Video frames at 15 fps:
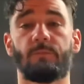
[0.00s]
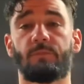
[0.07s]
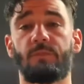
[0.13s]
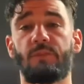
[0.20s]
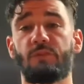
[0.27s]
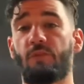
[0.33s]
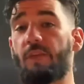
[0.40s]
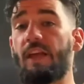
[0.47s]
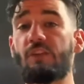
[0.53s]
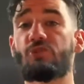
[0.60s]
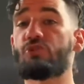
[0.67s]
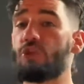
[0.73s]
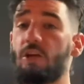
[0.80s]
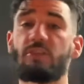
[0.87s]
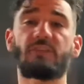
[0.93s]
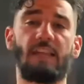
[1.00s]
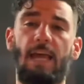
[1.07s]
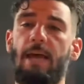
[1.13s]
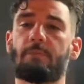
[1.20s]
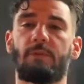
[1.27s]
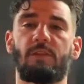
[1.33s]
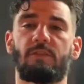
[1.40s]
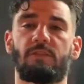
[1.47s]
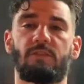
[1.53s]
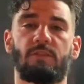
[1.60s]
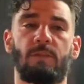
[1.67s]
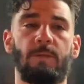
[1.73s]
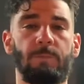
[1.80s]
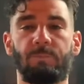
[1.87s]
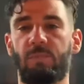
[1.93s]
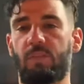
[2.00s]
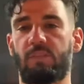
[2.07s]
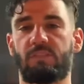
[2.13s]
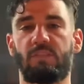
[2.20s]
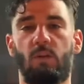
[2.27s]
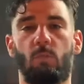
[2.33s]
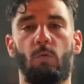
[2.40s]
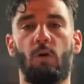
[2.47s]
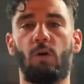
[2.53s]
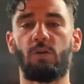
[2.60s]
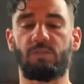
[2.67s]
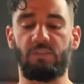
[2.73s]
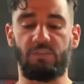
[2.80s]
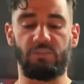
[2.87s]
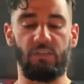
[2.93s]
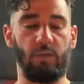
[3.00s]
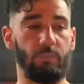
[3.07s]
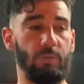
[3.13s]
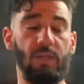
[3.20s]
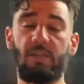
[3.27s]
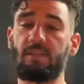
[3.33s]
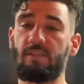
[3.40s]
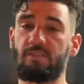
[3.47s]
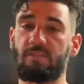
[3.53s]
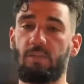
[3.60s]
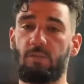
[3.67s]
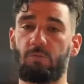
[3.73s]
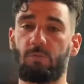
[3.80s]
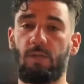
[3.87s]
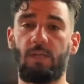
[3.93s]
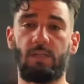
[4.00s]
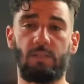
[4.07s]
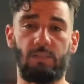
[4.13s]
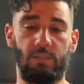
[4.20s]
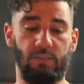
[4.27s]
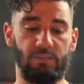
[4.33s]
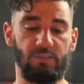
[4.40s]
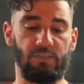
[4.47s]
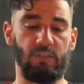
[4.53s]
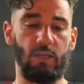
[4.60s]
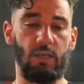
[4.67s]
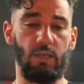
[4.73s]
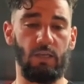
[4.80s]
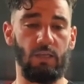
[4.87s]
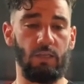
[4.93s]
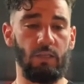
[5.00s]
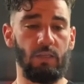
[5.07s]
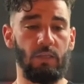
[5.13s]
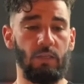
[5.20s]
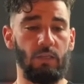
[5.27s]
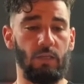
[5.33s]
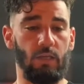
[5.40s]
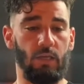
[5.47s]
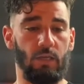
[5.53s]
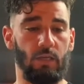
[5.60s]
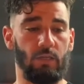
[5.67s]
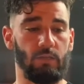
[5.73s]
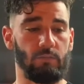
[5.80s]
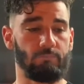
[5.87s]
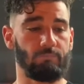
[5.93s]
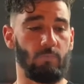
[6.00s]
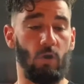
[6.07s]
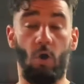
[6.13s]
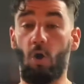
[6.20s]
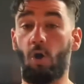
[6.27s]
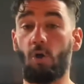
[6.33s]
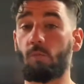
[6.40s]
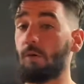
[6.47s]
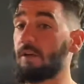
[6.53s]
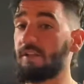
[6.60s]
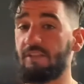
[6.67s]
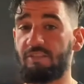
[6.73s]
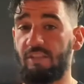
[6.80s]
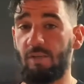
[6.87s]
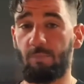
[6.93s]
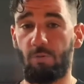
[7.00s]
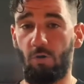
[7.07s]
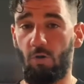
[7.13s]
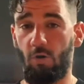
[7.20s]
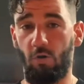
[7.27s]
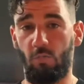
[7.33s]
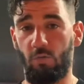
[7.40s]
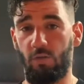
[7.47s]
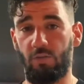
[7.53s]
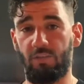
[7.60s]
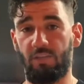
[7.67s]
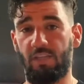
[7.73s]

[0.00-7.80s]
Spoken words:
So that's just cabinets. That's not walls, that's not paint, that's not granite, that's not hardware, because he didn't put hardware on the